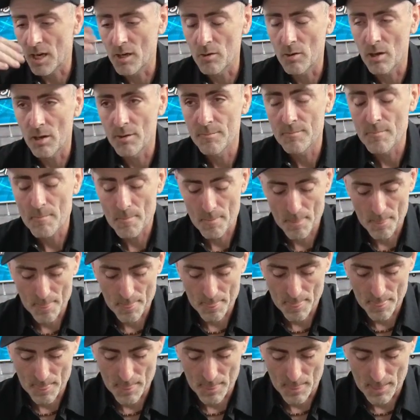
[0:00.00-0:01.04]
So
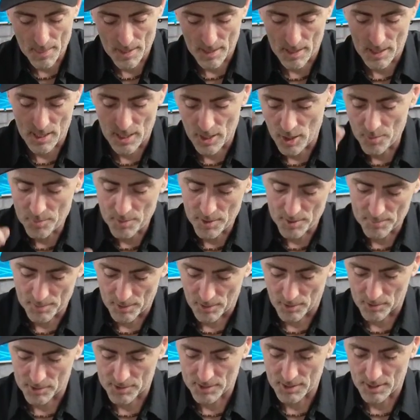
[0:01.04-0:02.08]
I open the
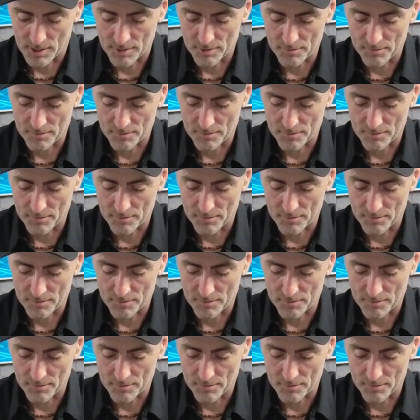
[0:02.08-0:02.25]
box,